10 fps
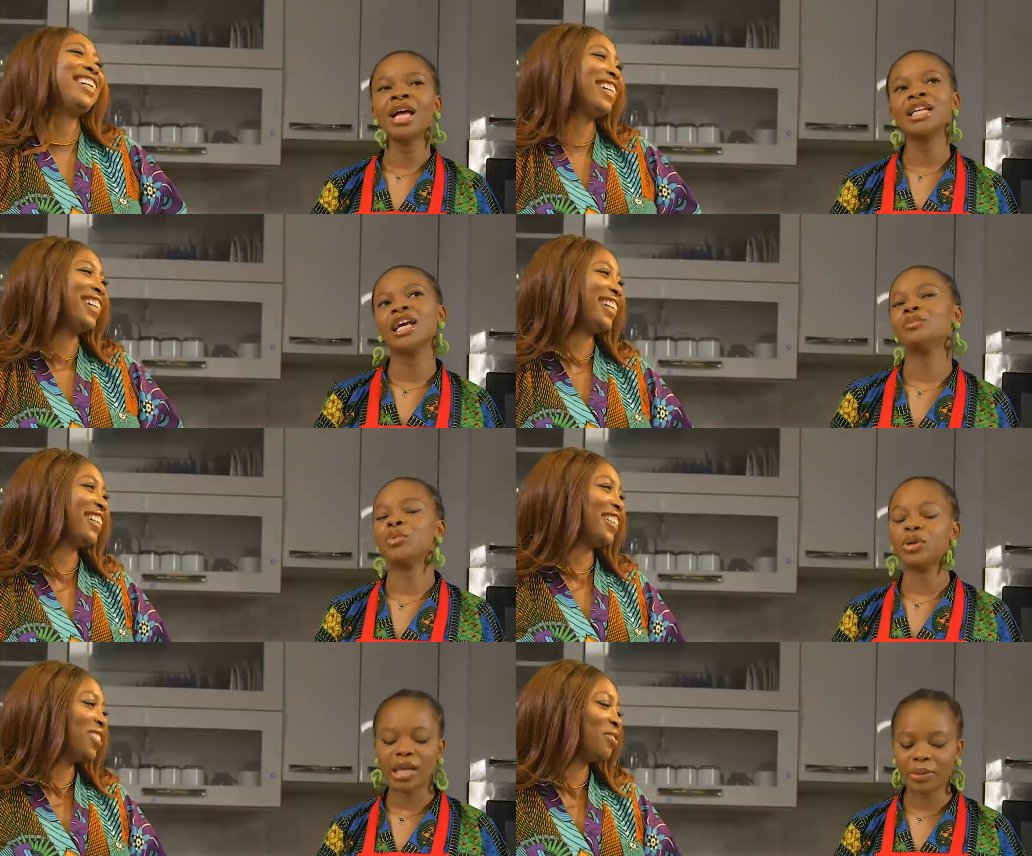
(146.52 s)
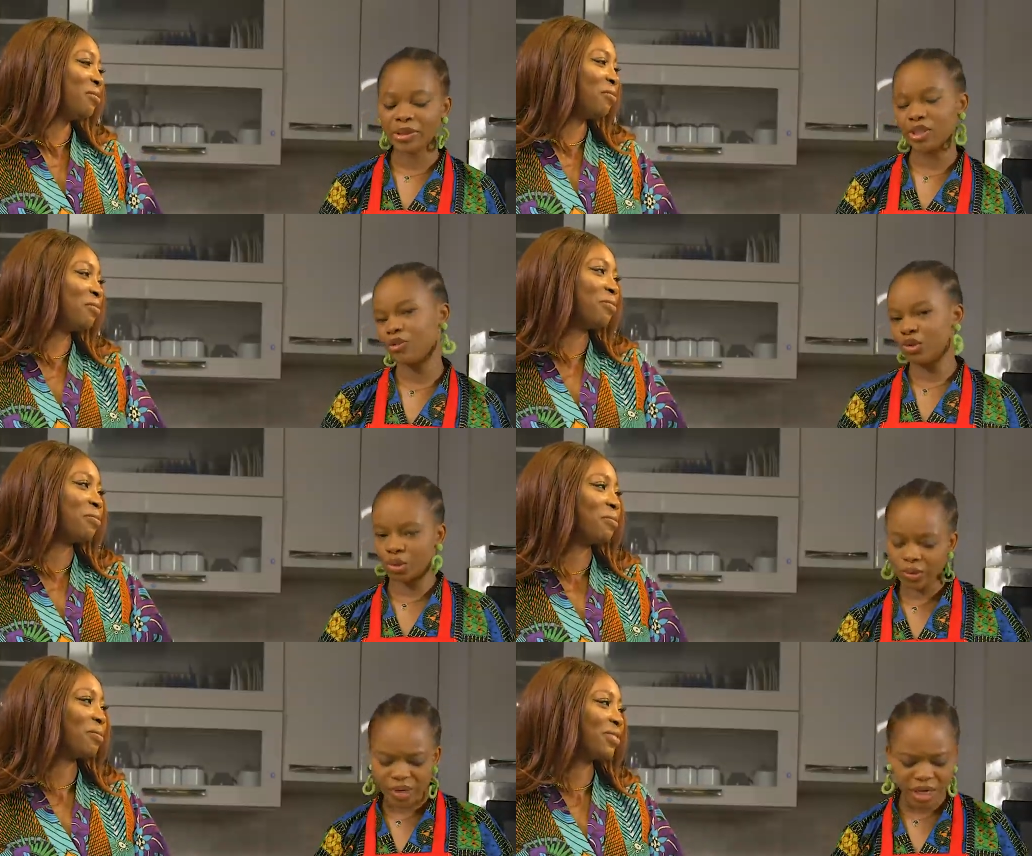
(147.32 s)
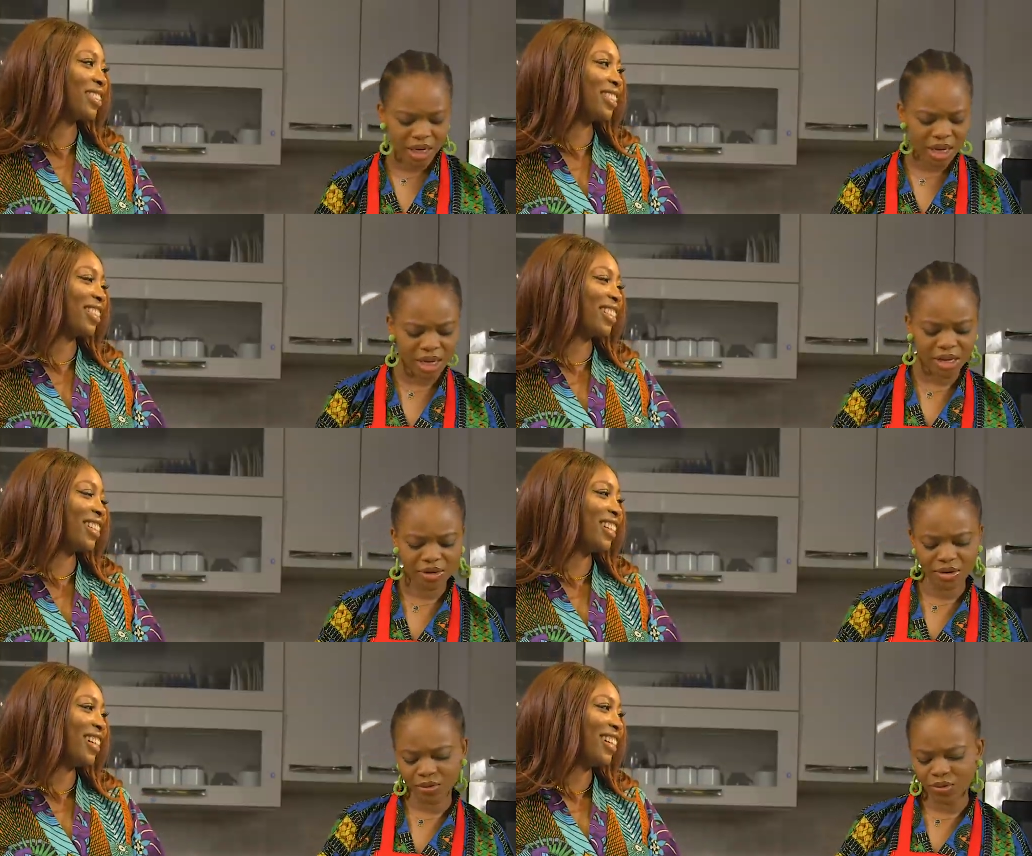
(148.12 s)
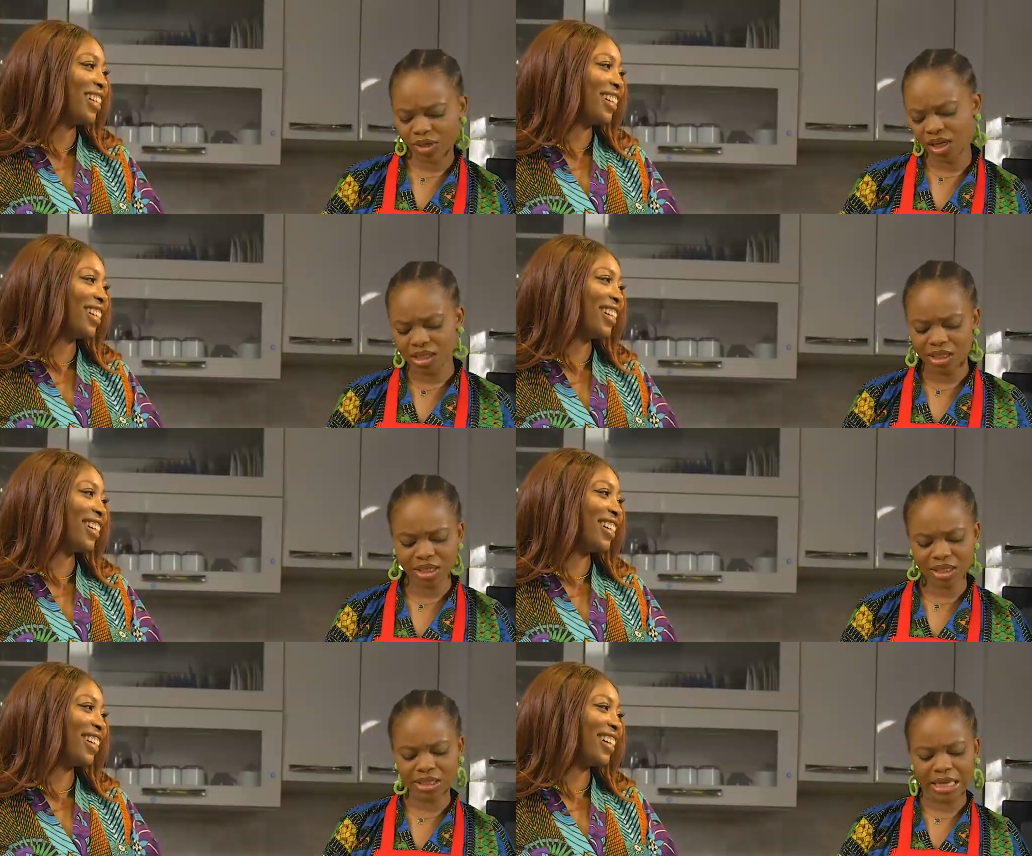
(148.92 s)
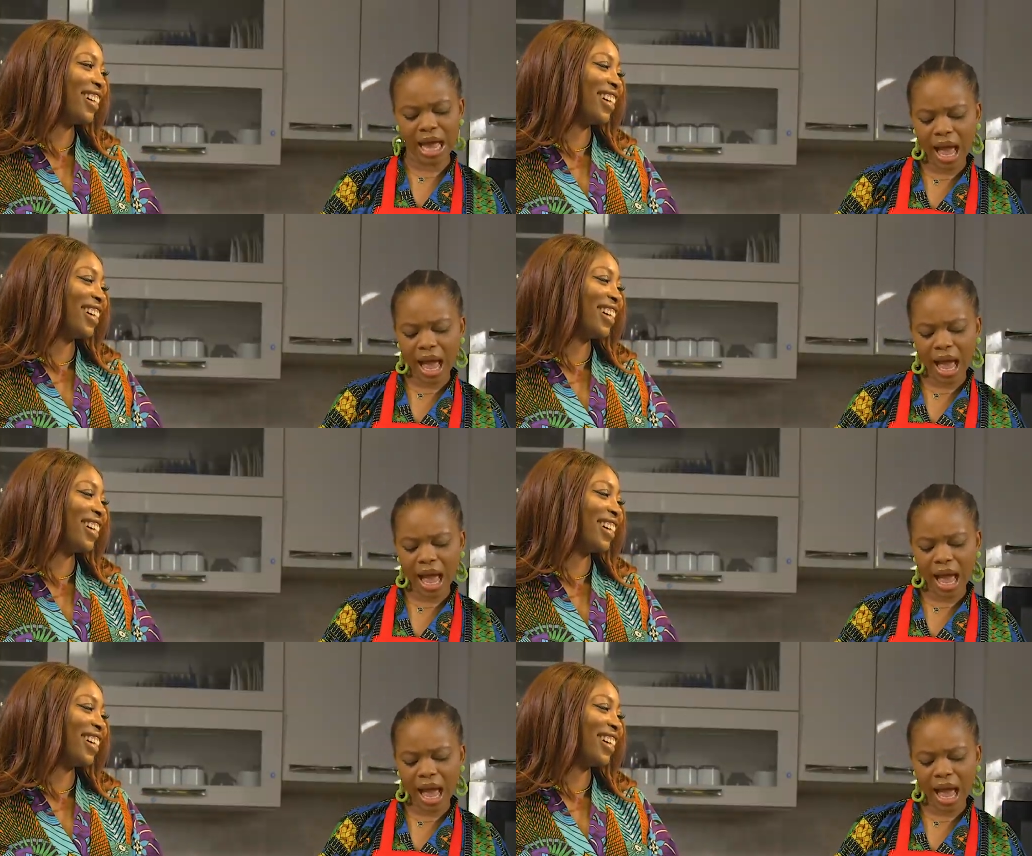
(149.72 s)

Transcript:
Speaker 1: and then I put like a piece of jewelry in it. You know, I was really into this